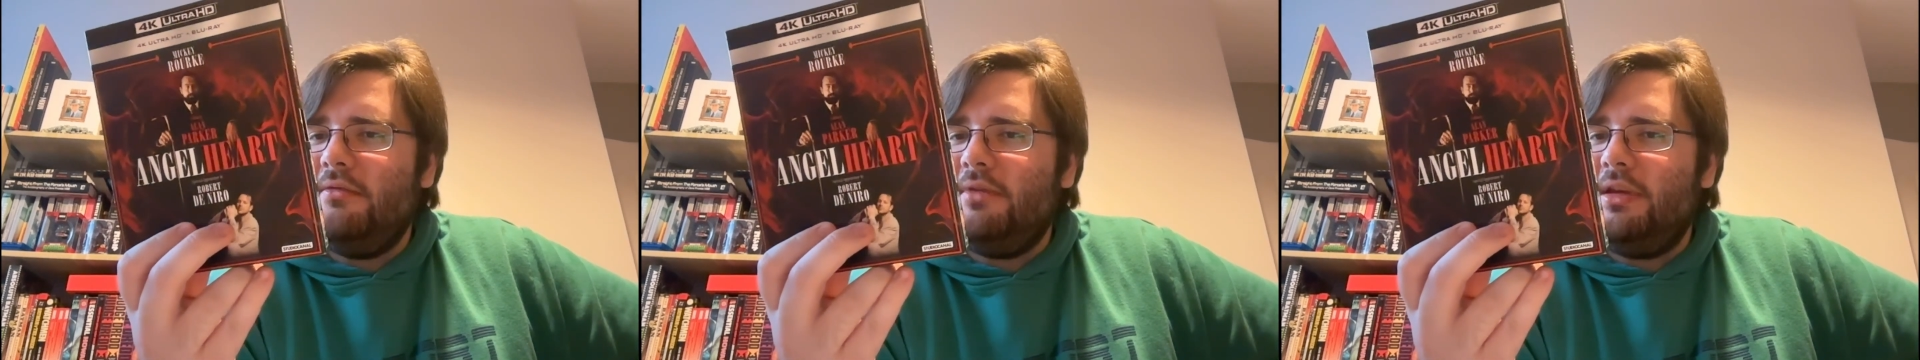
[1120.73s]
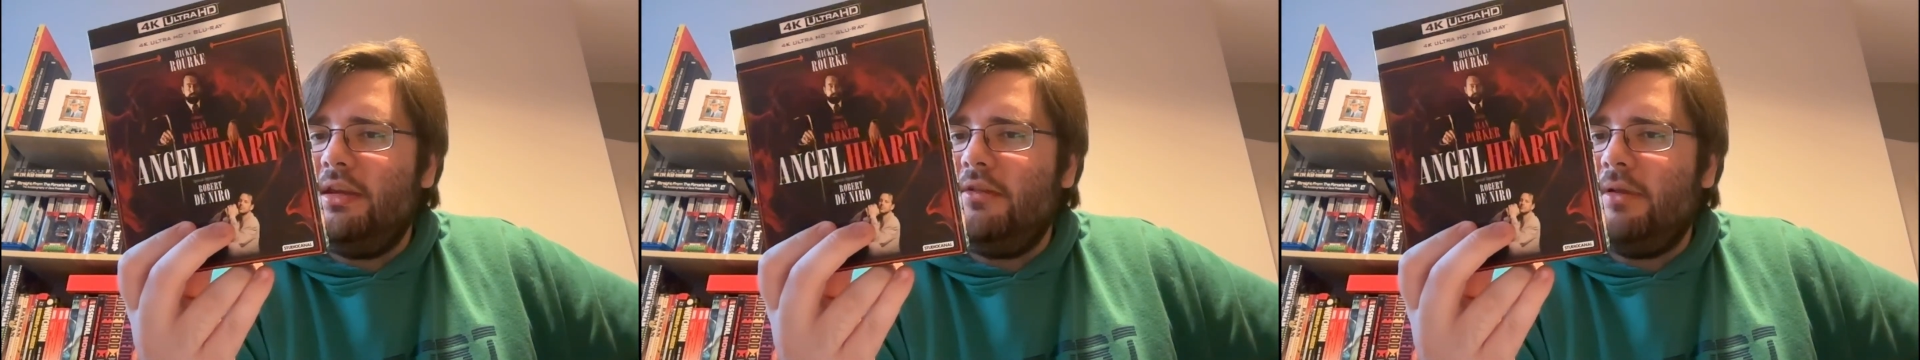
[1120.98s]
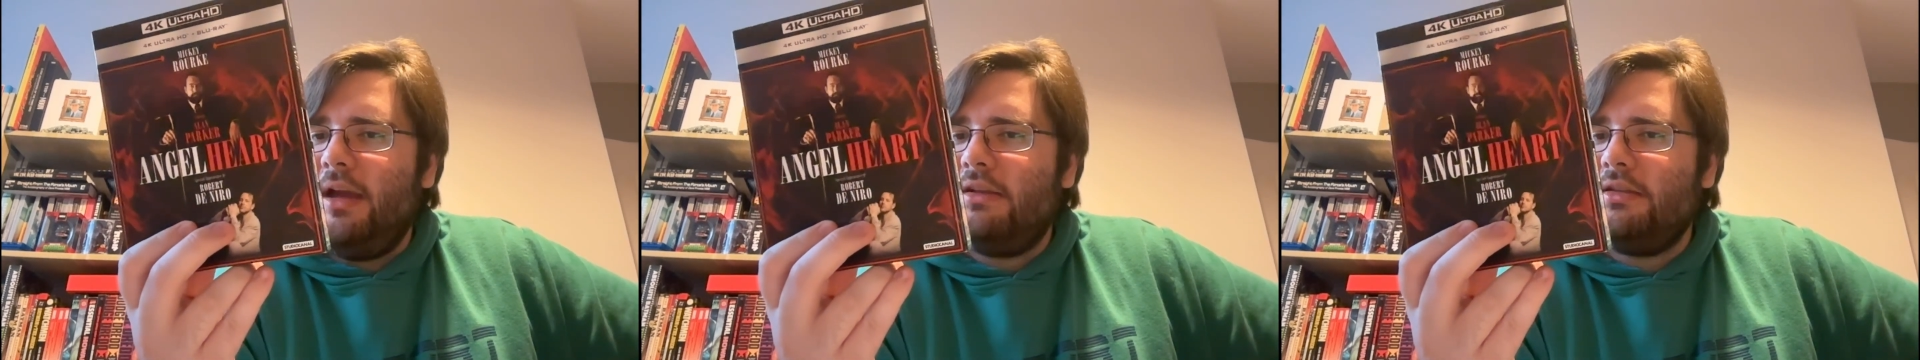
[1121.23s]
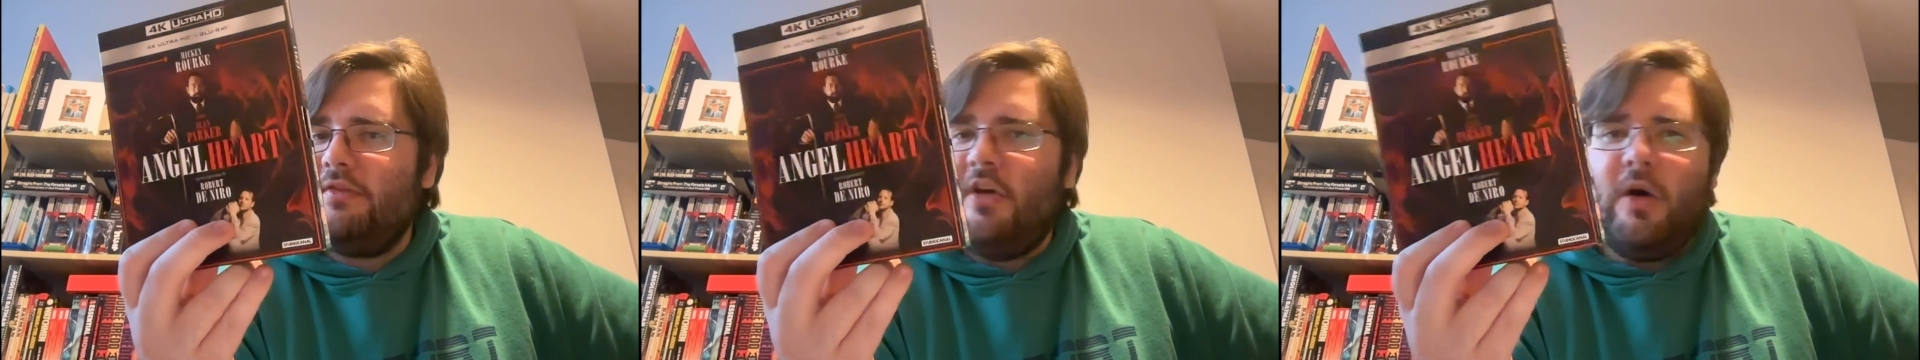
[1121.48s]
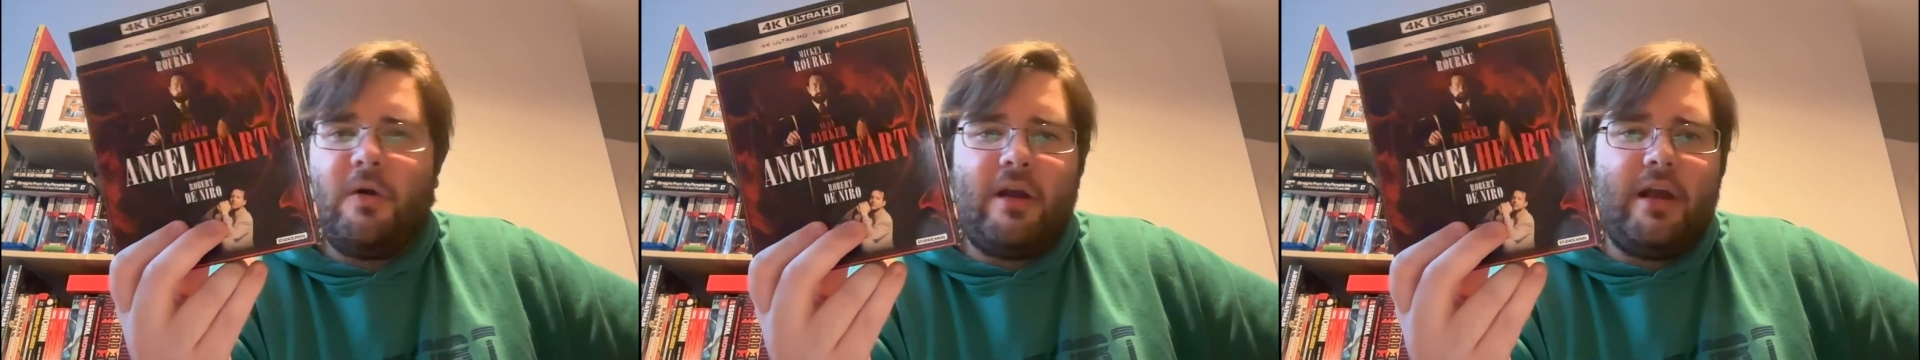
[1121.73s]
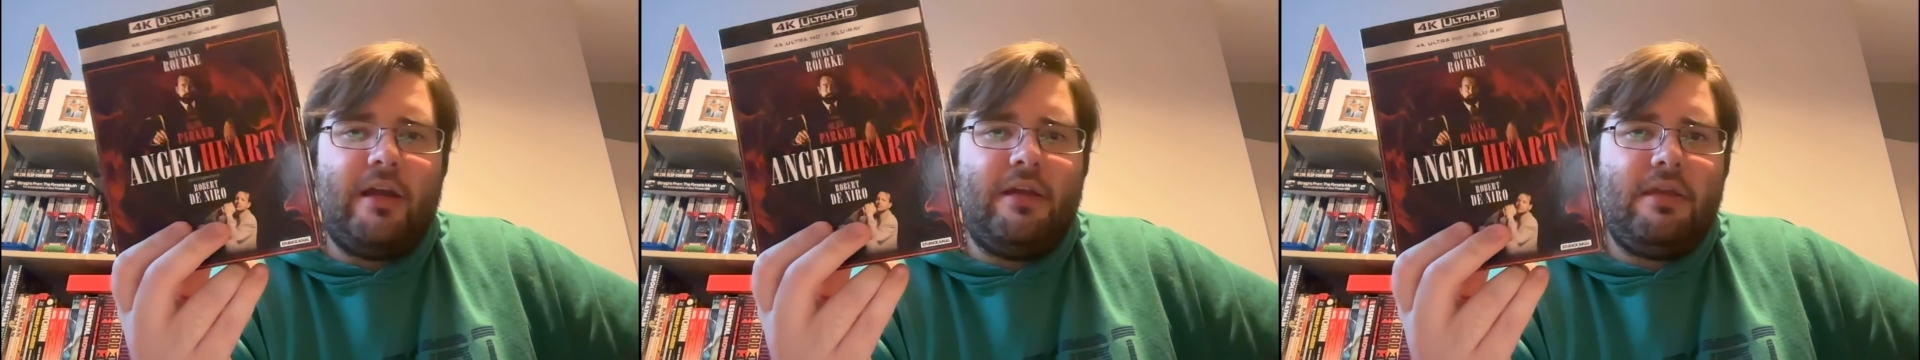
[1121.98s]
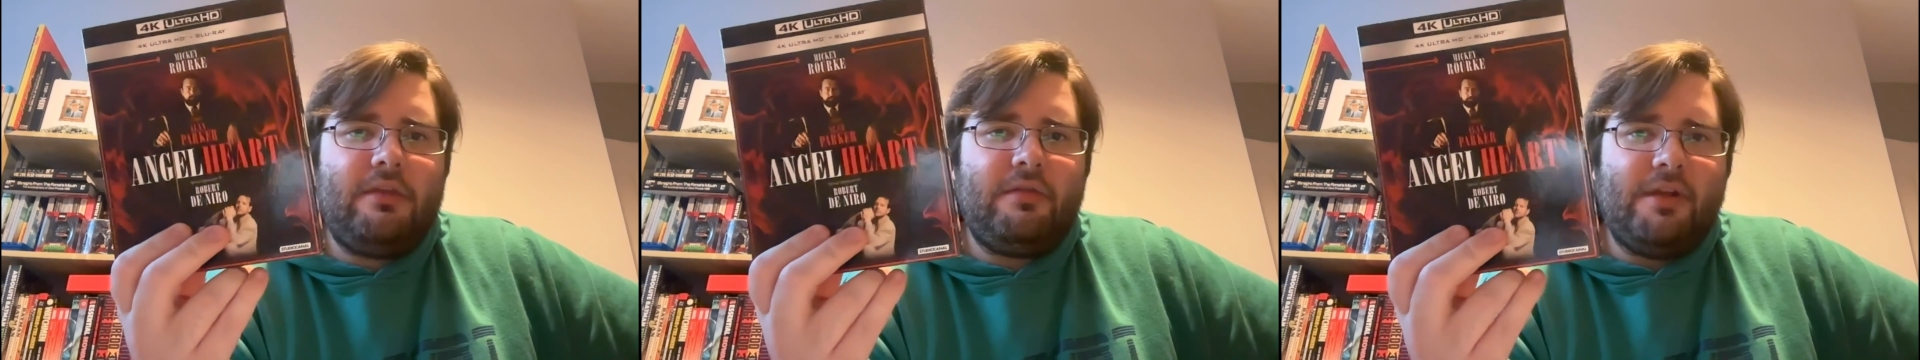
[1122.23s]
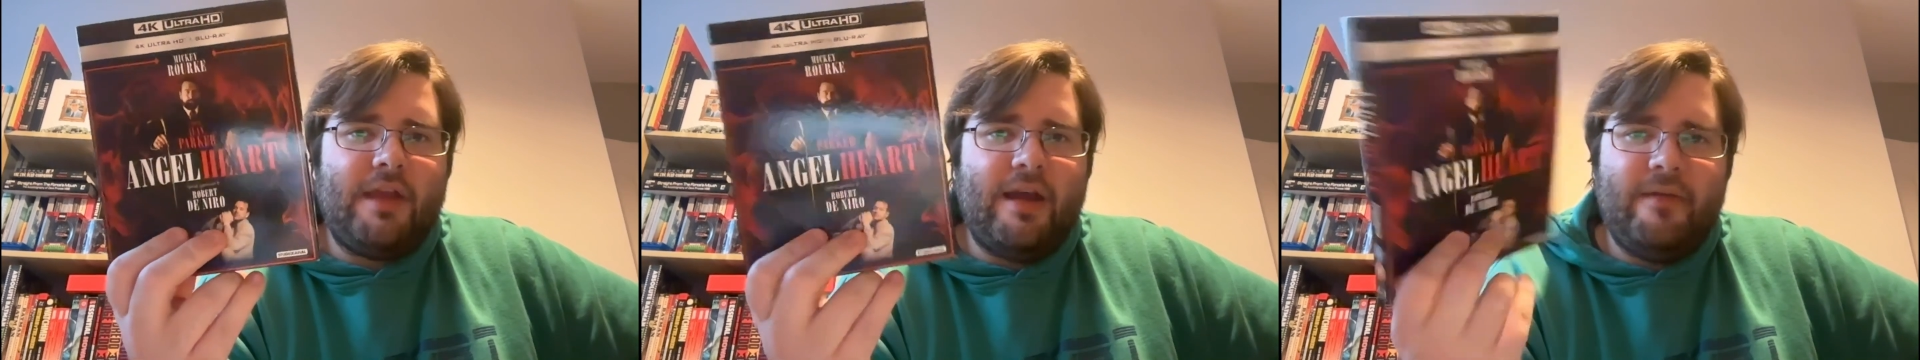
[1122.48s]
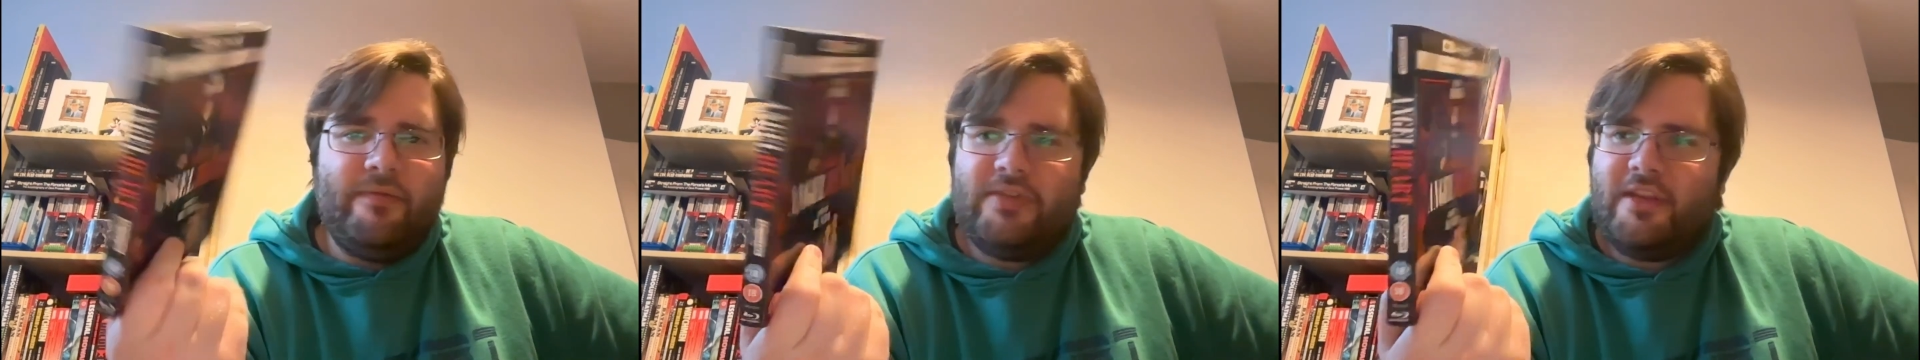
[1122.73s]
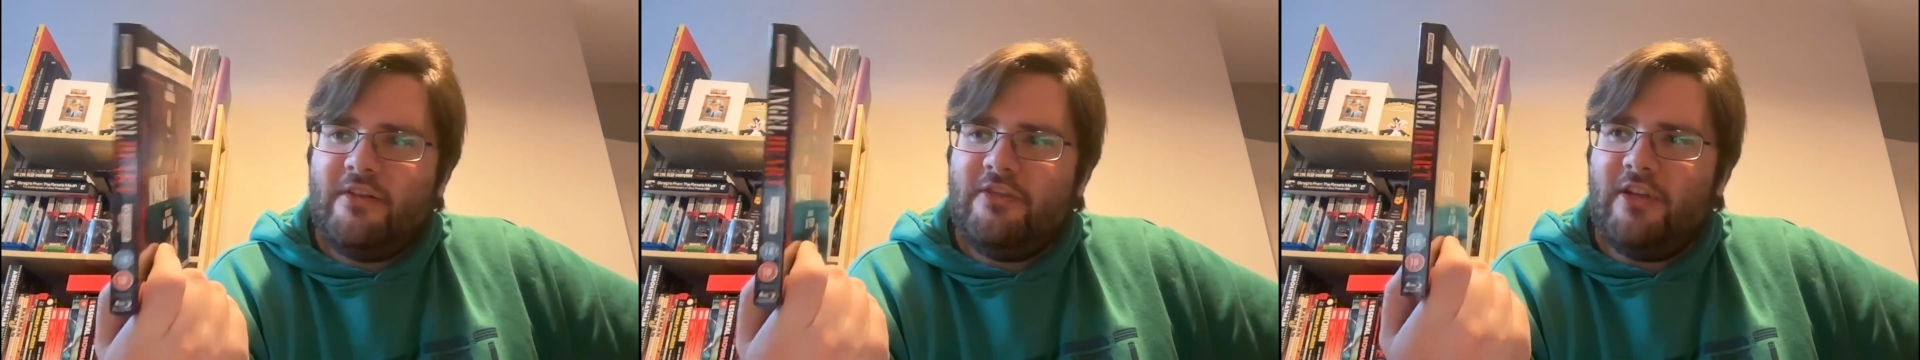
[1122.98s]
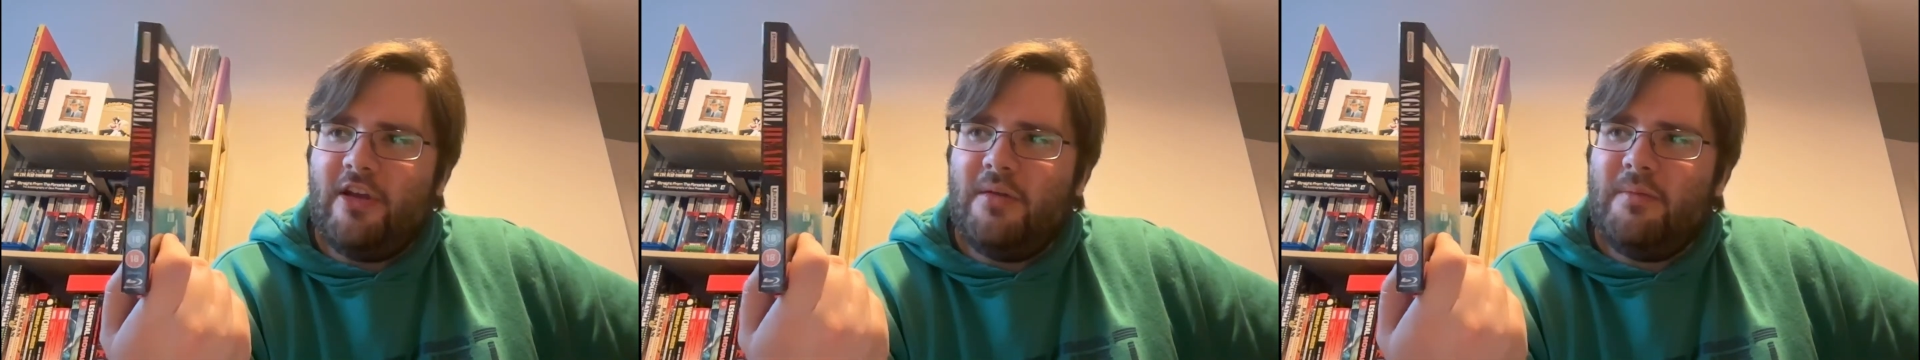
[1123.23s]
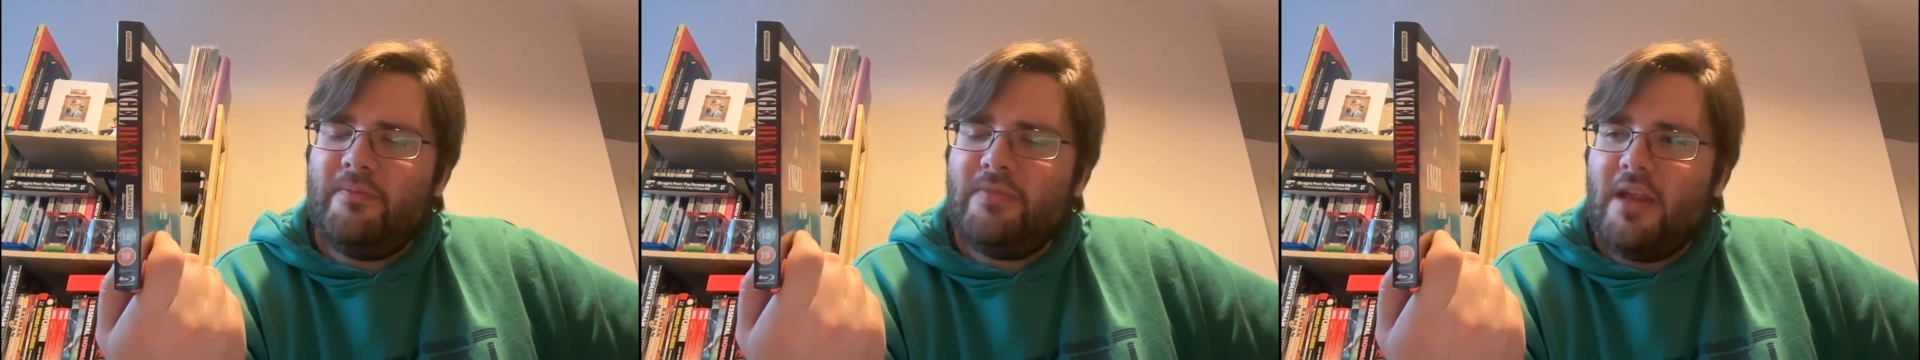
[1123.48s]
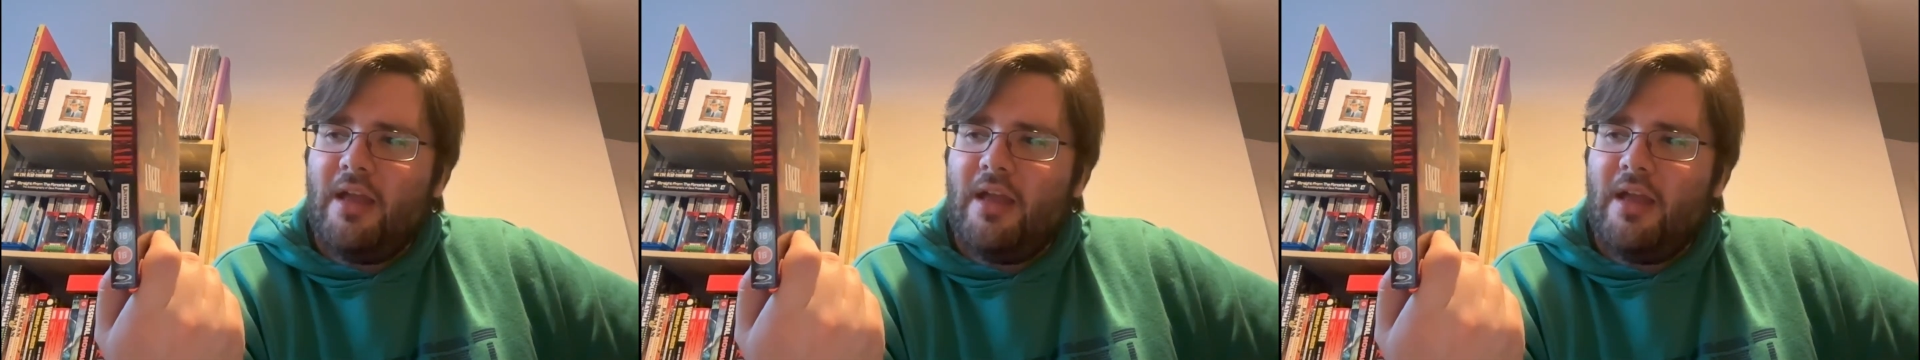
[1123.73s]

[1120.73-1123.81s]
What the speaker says: really great sort of horror thriller film.